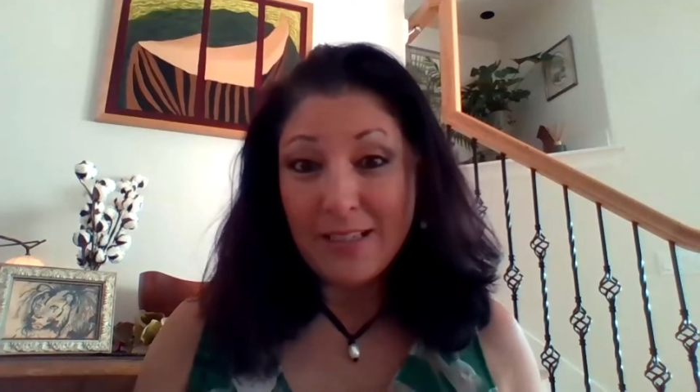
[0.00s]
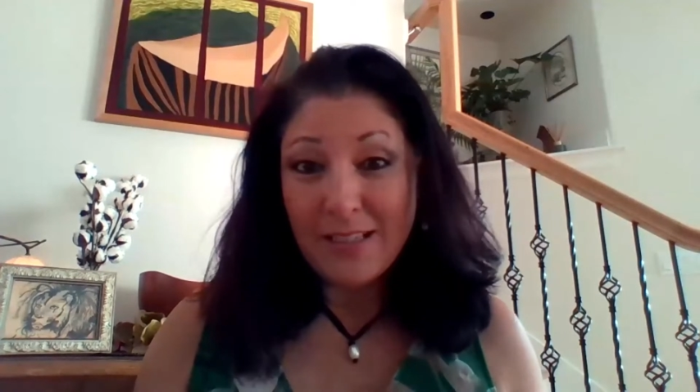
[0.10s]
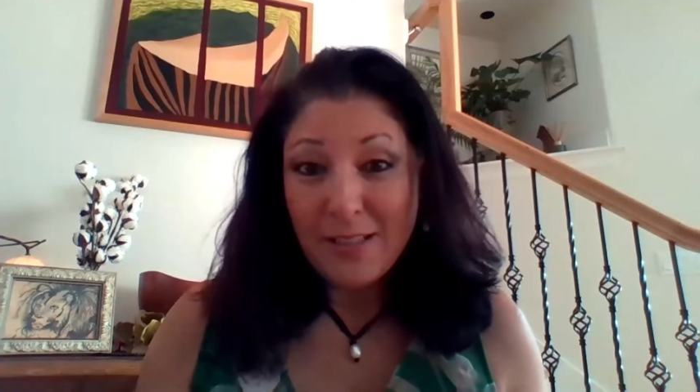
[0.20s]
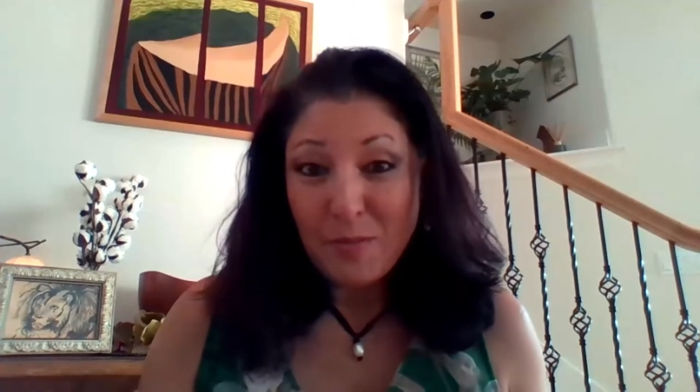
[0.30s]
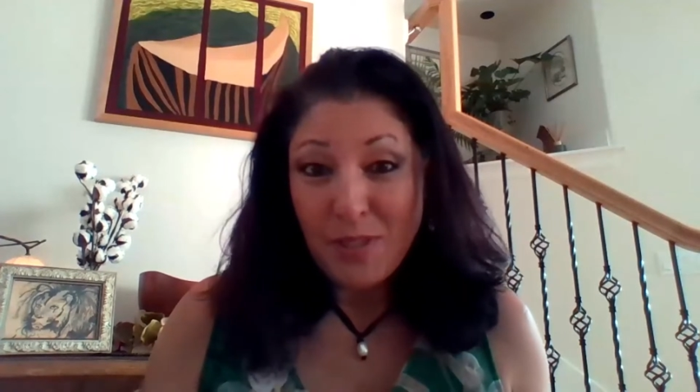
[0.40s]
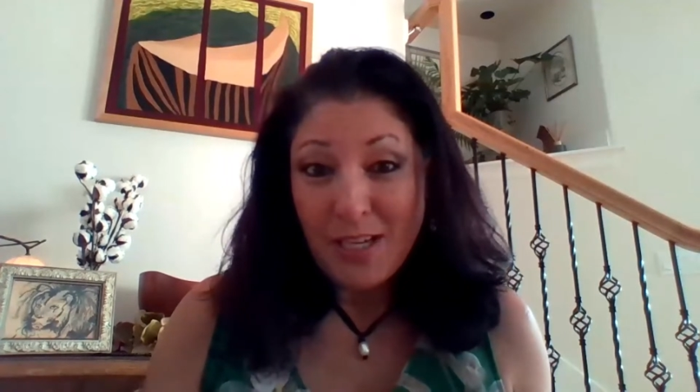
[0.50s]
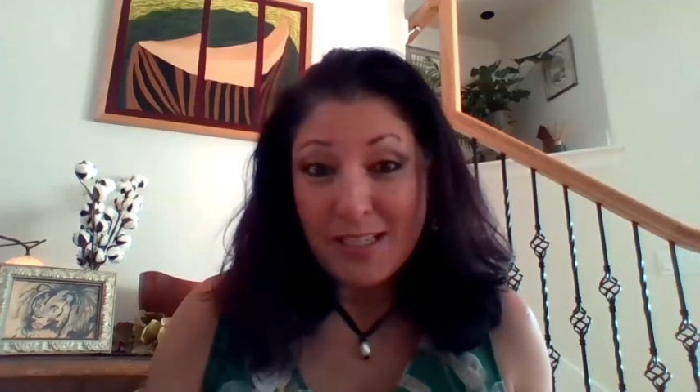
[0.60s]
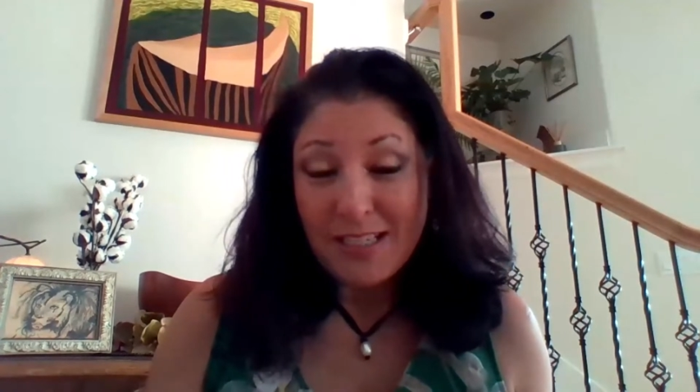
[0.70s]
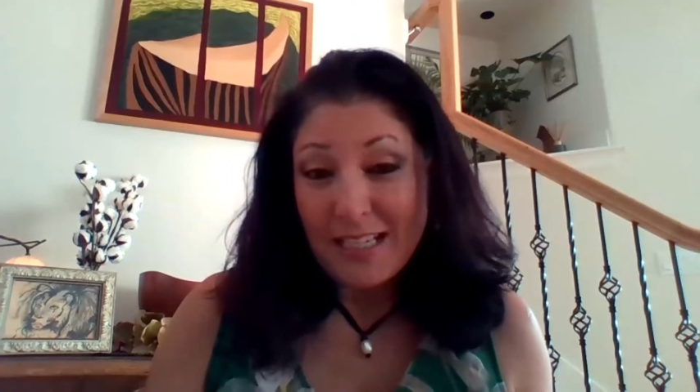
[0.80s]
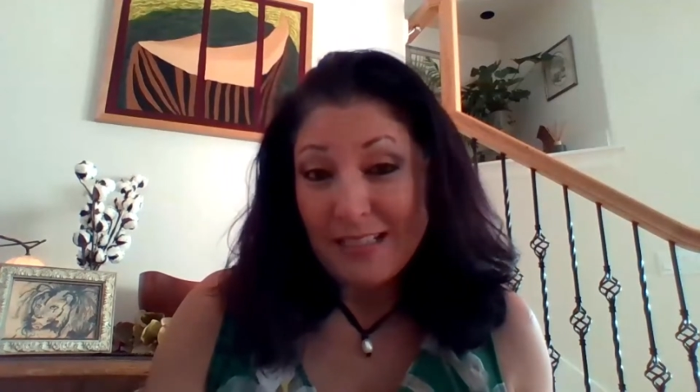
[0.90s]
I just
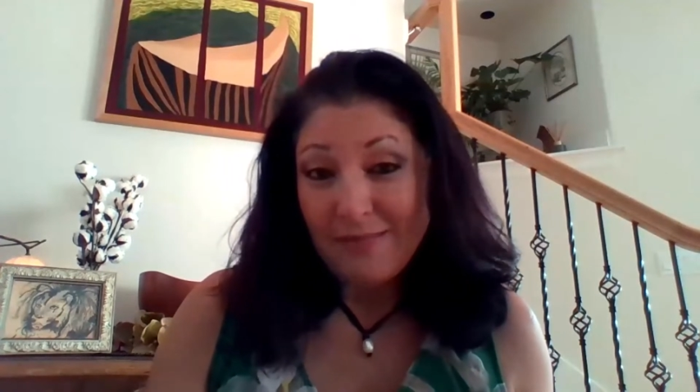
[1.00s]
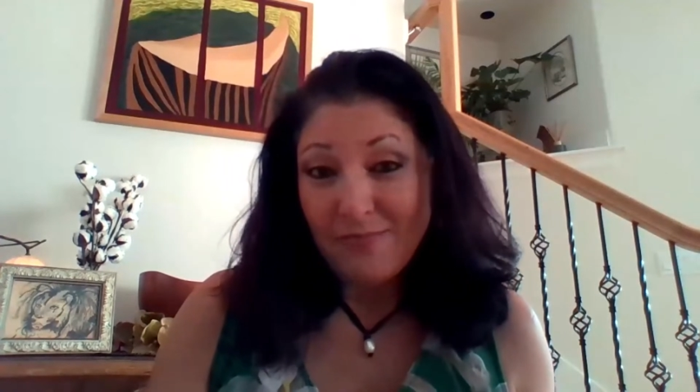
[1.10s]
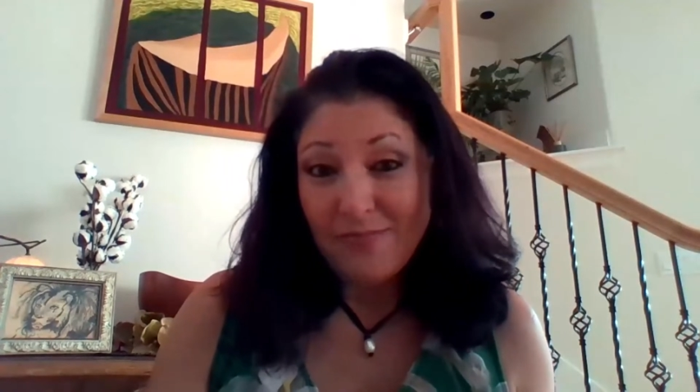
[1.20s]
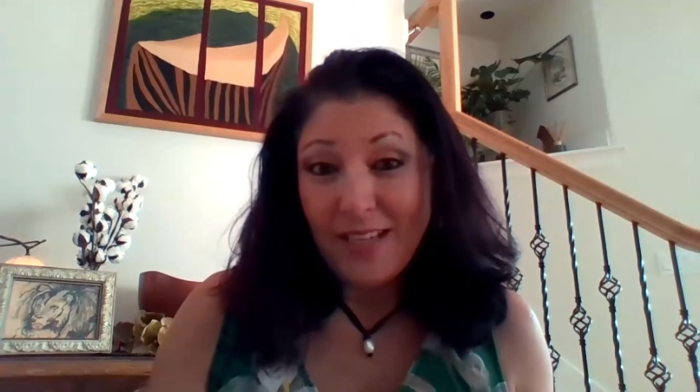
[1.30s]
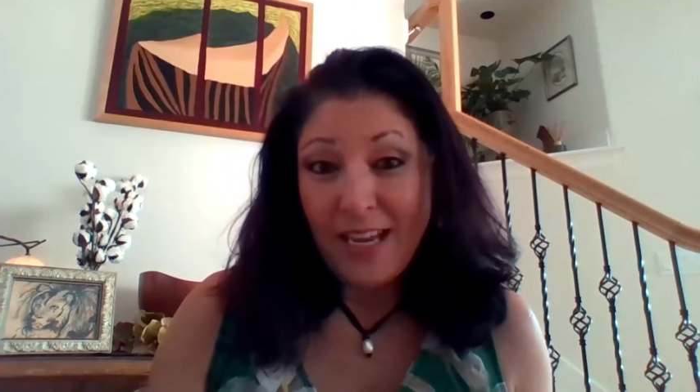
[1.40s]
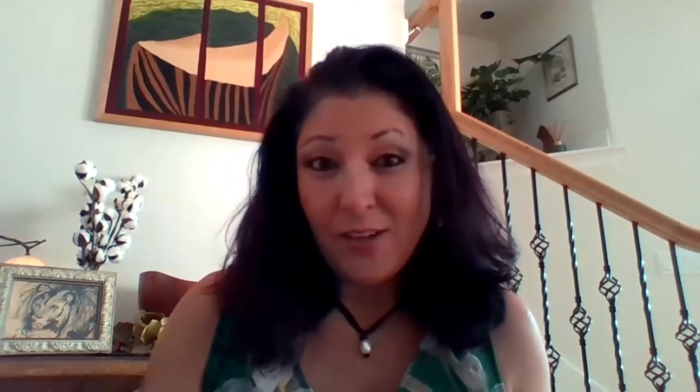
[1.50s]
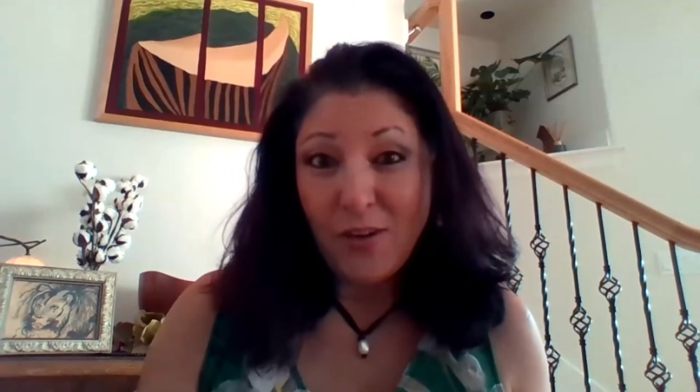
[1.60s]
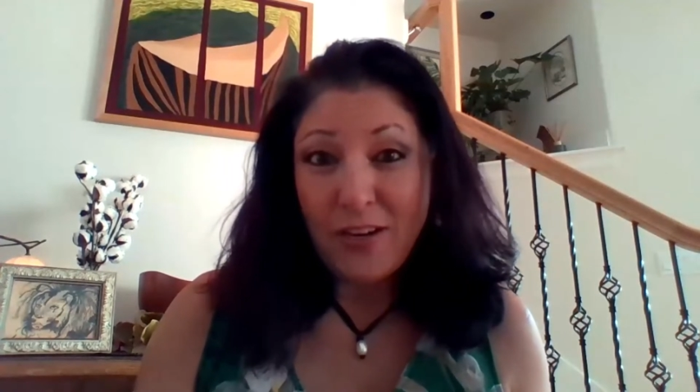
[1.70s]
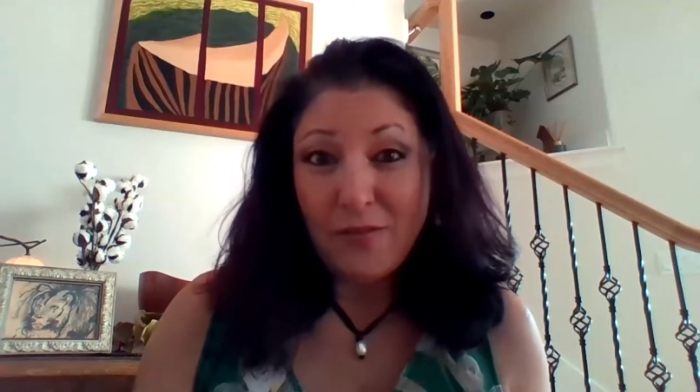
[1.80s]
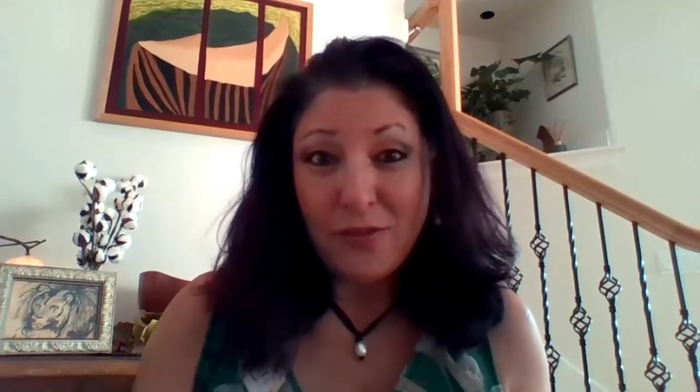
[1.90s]
unplugged and
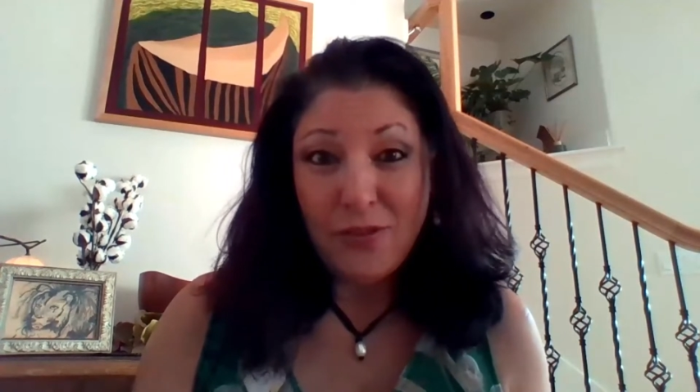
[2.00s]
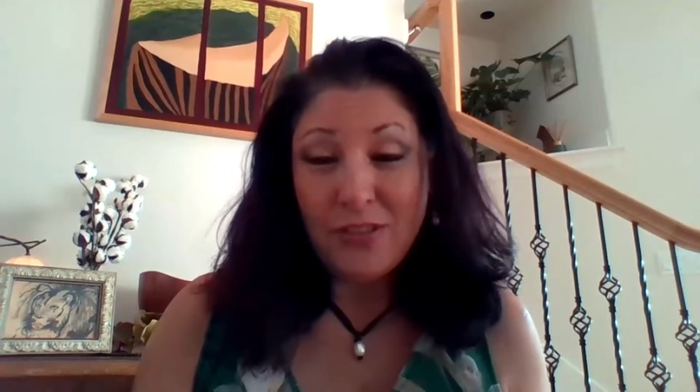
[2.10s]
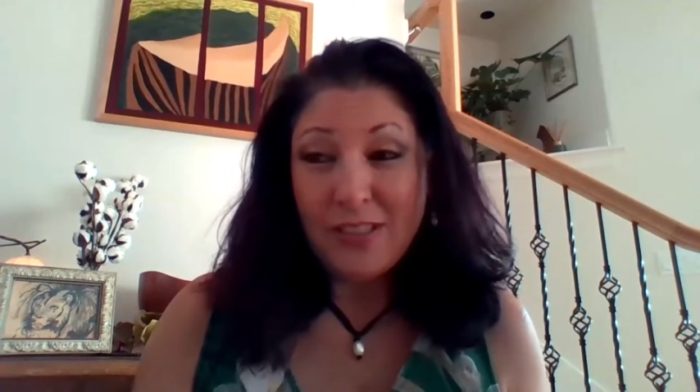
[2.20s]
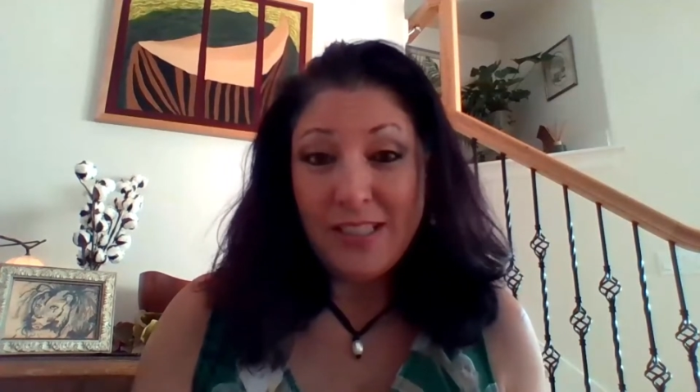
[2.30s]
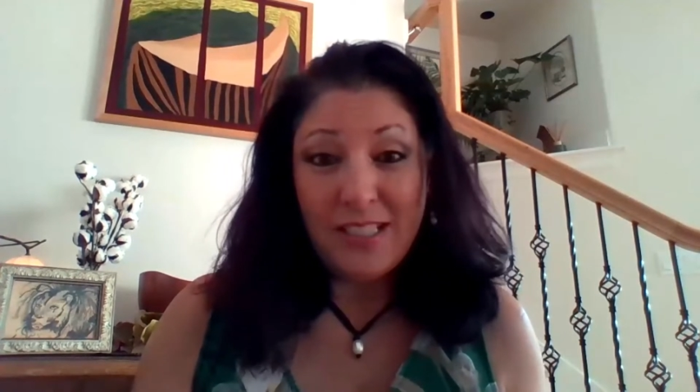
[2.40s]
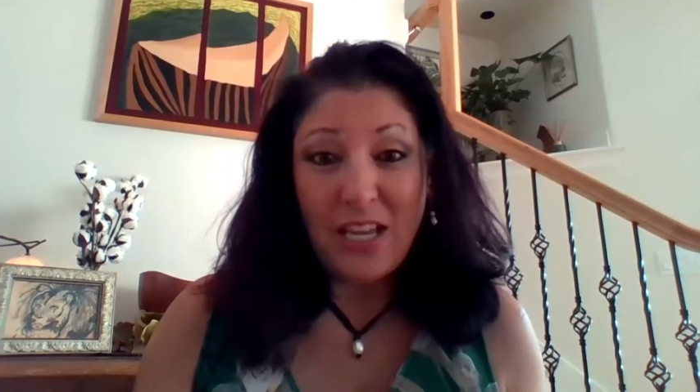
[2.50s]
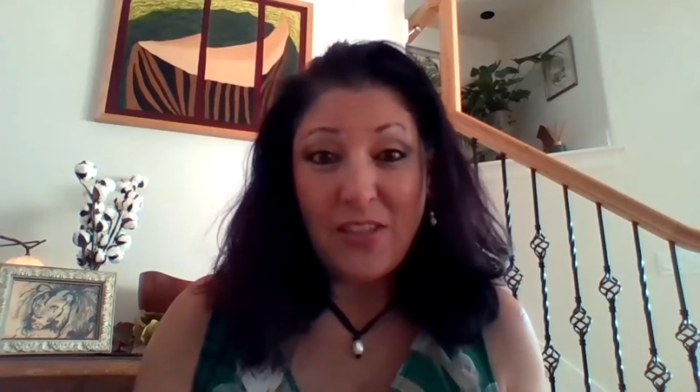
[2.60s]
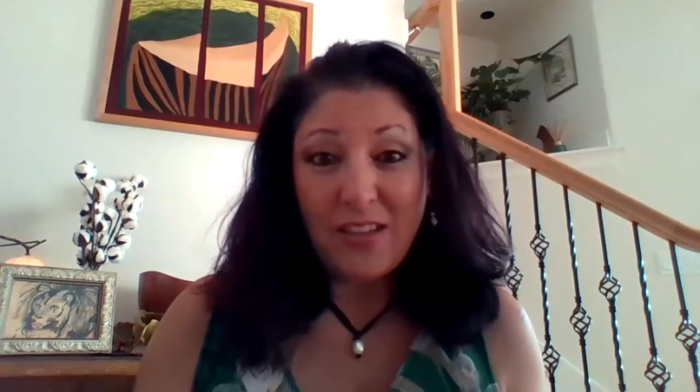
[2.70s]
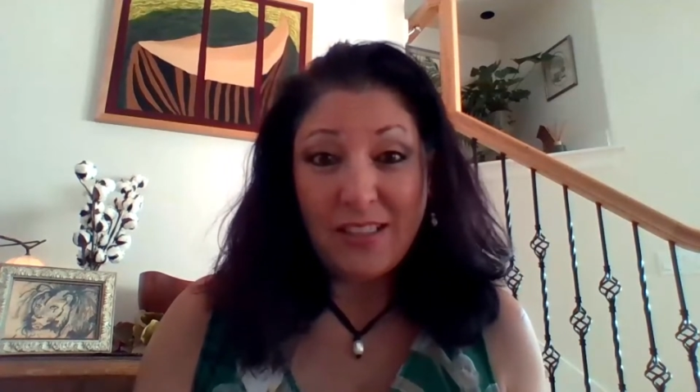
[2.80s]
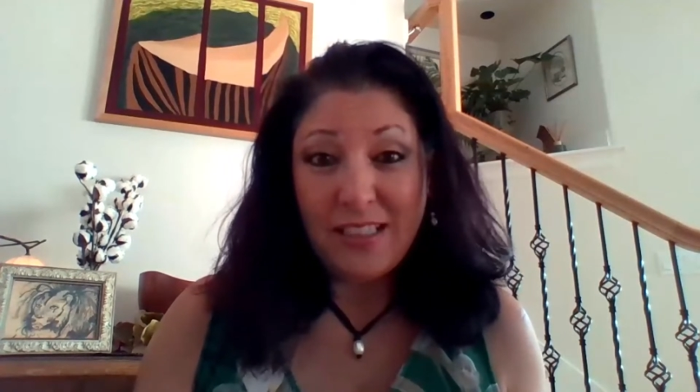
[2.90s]
ate great food and did
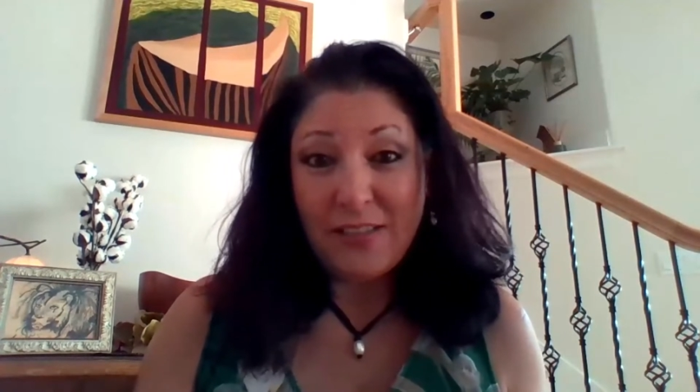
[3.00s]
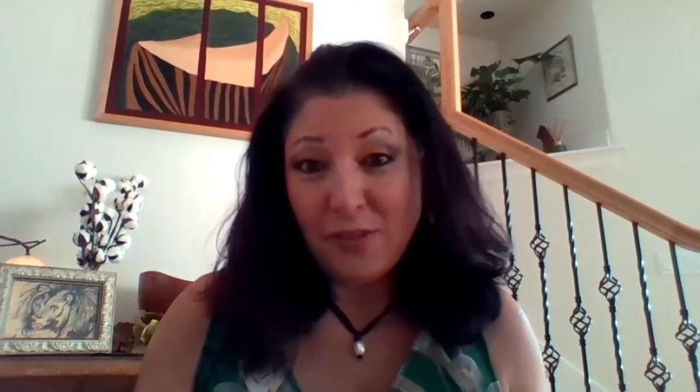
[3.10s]
nothing.